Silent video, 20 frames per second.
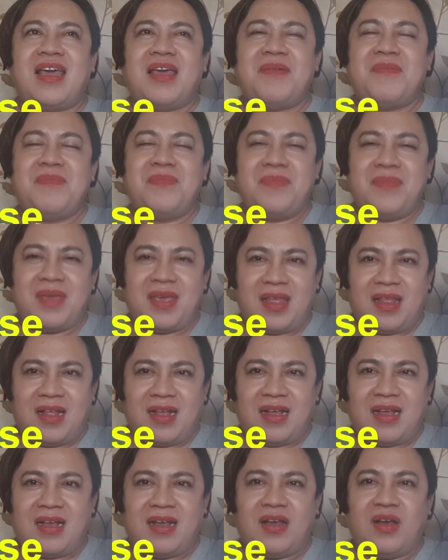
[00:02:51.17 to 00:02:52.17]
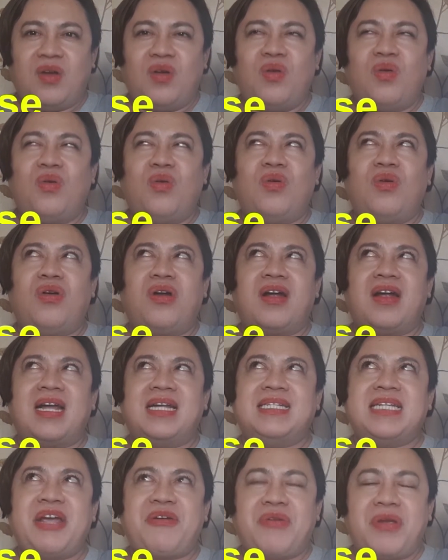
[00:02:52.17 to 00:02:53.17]
milk or a
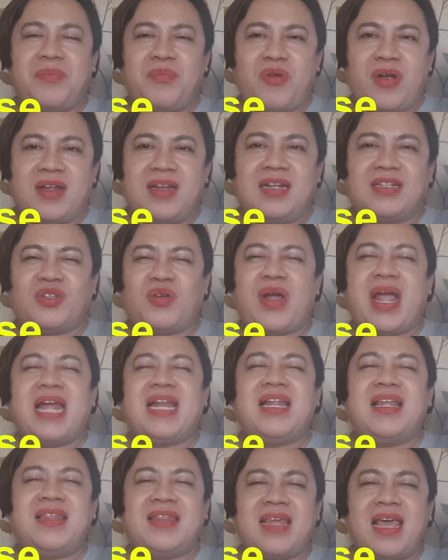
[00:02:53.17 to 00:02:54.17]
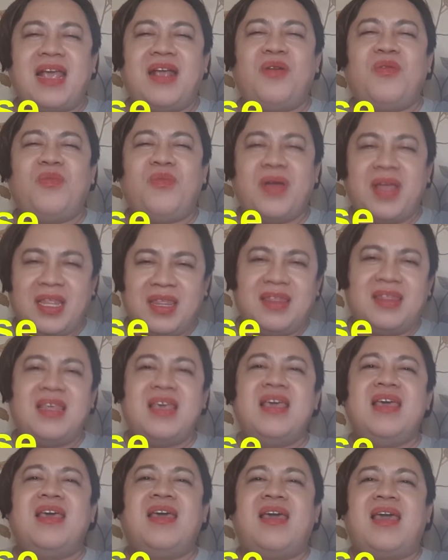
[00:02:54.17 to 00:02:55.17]
dairy product or anything with
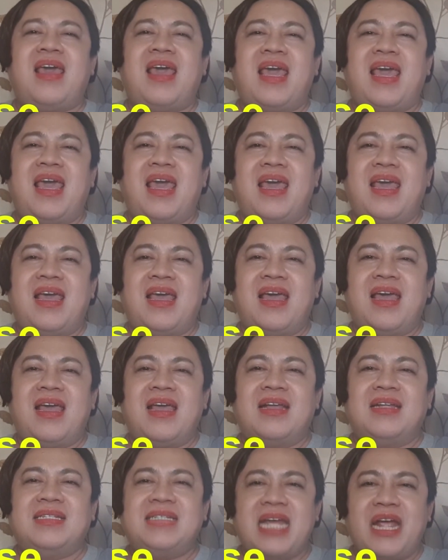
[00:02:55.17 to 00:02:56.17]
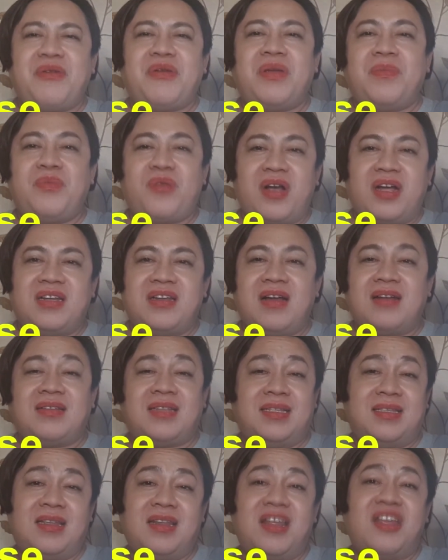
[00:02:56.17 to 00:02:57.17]
a dairy product
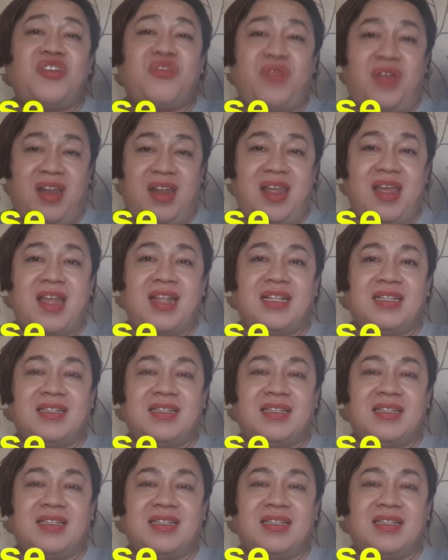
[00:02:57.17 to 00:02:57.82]
as an ingredient.